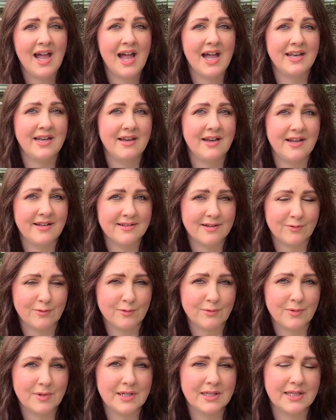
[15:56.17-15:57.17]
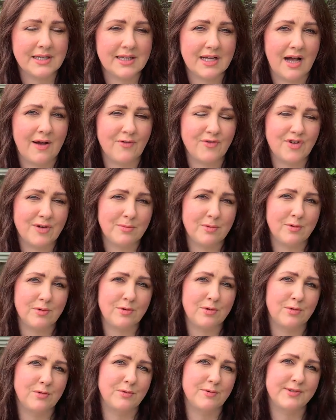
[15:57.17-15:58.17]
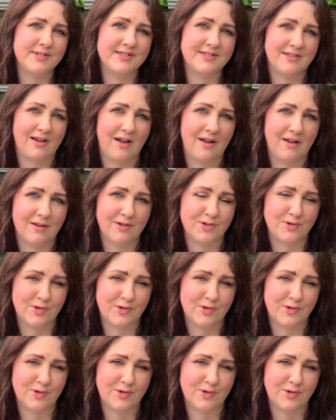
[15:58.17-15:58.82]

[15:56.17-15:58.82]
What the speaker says: And it is a really comfortable, cool style